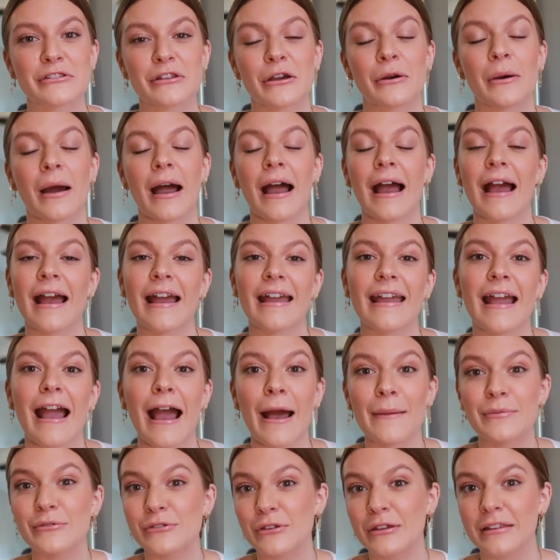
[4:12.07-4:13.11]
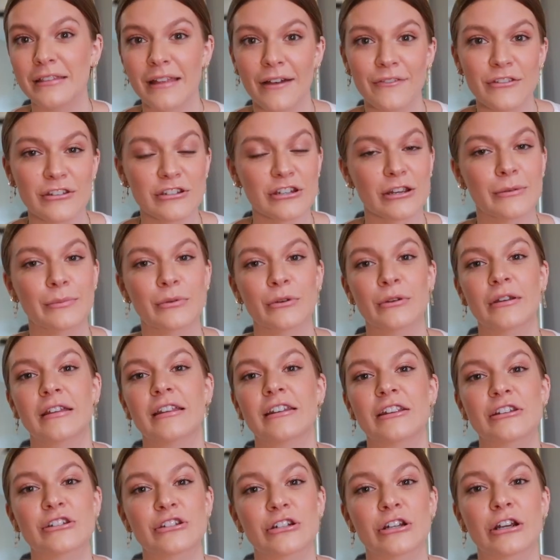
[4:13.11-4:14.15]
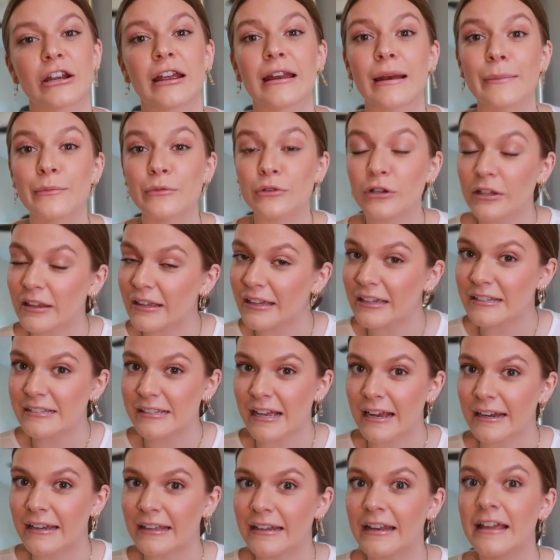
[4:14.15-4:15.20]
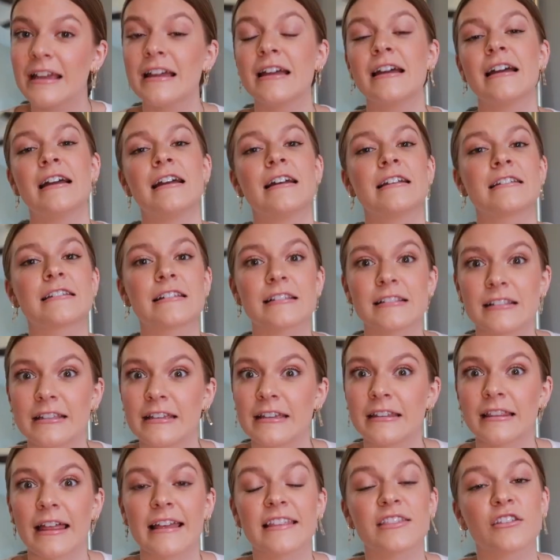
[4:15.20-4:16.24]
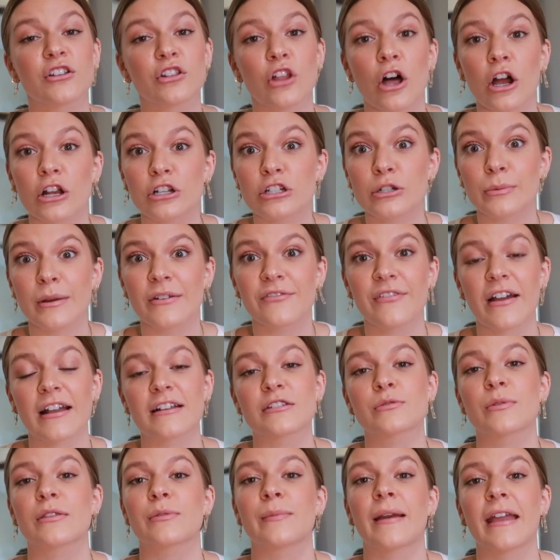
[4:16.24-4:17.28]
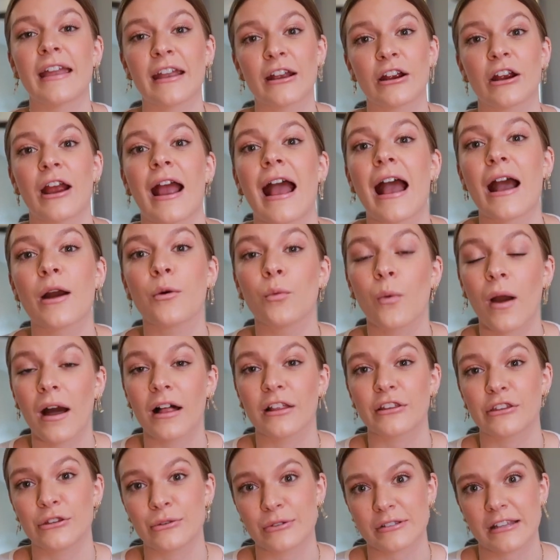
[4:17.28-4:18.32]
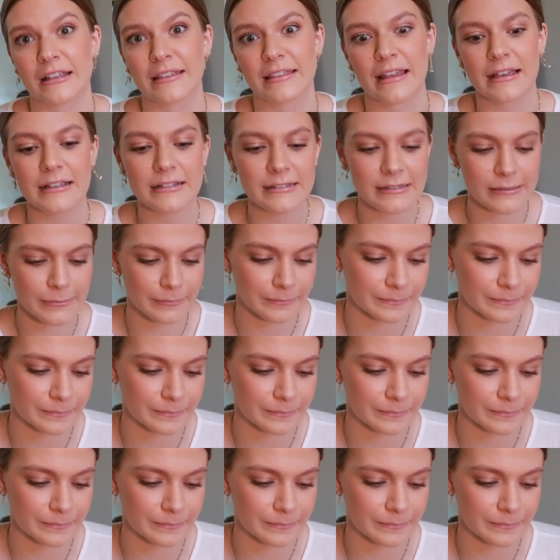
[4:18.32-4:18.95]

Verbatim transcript: So I absolutely love the shampoo and conditioner and I'm really excited to see like the long-term effects with my hair while using this.